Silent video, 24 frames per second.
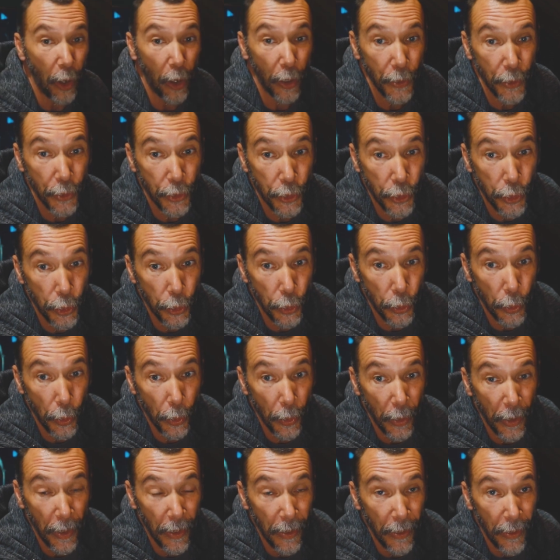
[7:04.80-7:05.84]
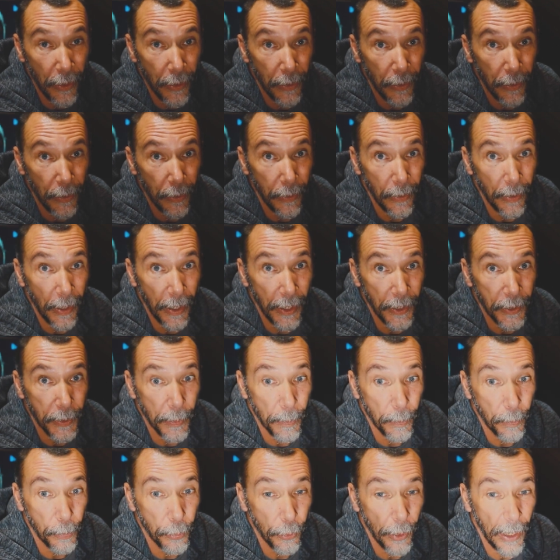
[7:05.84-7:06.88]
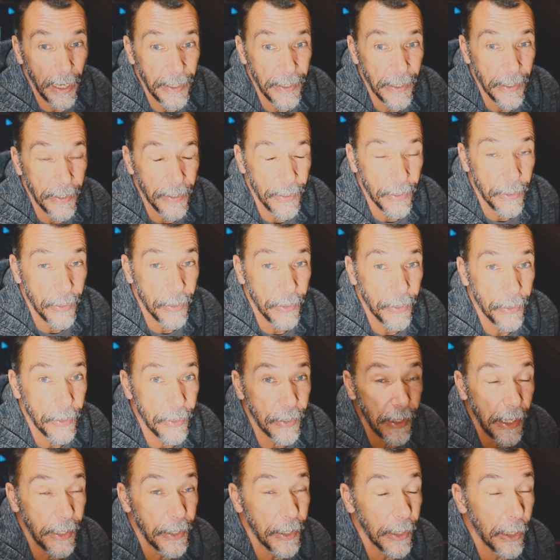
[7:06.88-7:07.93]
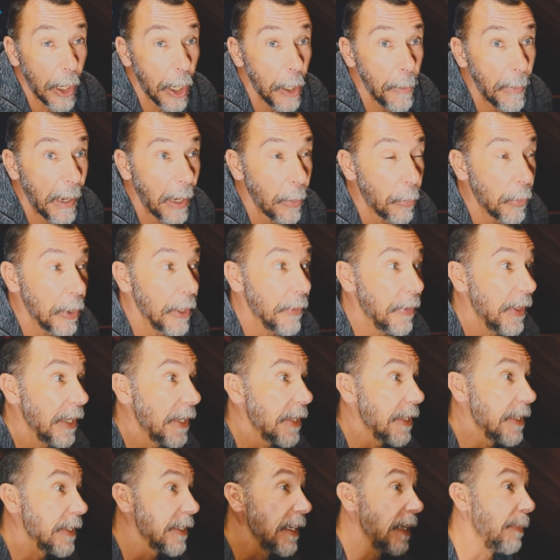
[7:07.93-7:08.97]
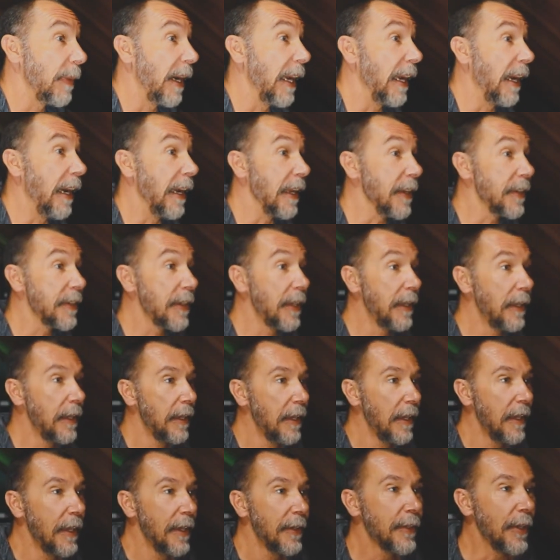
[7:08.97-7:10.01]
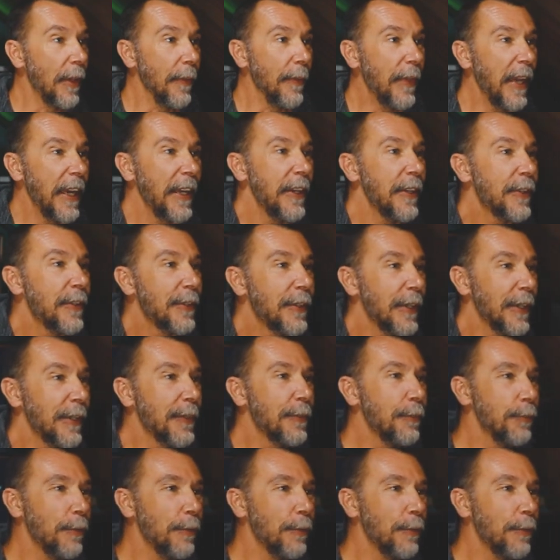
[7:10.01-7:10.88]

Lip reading: onto its brightest setting. Oh my word, that is in my eyes. So that is it